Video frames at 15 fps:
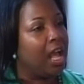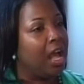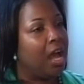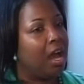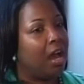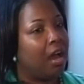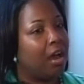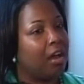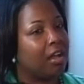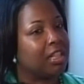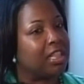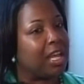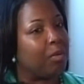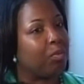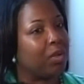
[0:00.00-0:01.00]

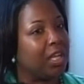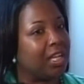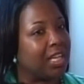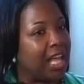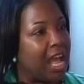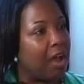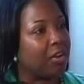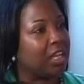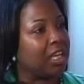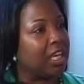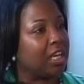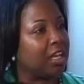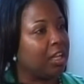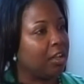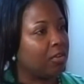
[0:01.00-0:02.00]
that we allow to
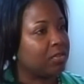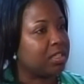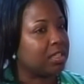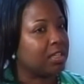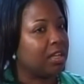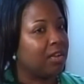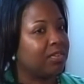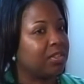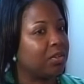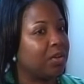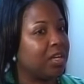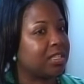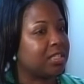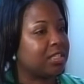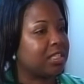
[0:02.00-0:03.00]
get close enough to
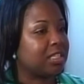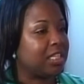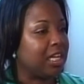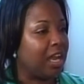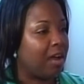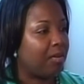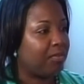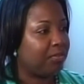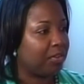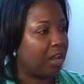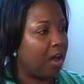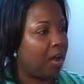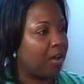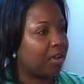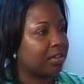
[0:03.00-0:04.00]
us to see our
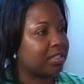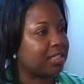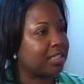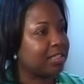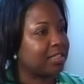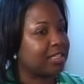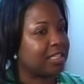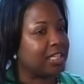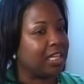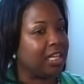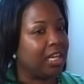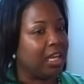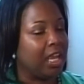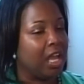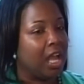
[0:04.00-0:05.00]
flaws, to
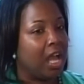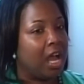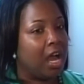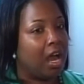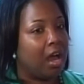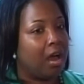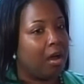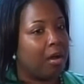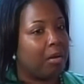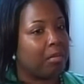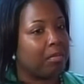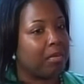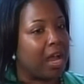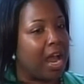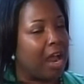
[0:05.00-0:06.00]
see
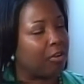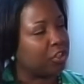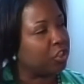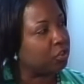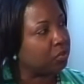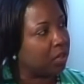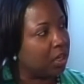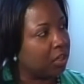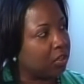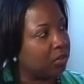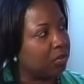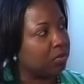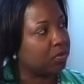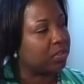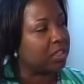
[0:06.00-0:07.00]
our
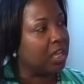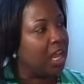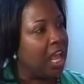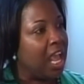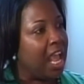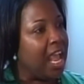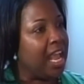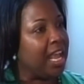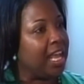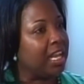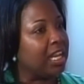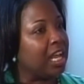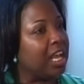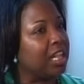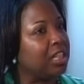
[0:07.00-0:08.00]
struggles. Mm-hmm.
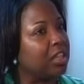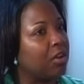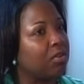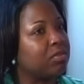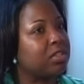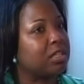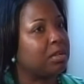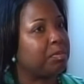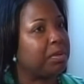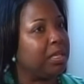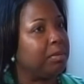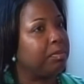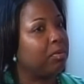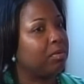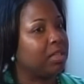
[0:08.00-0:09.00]
And those are the
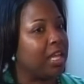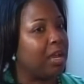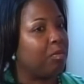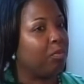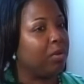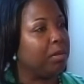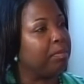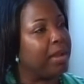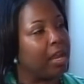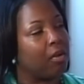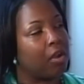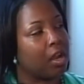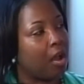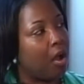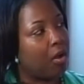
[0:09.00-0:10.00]
people that we
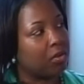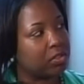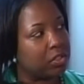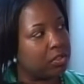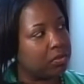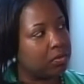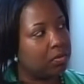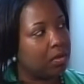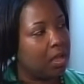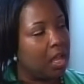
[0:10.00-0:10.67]
bear it all to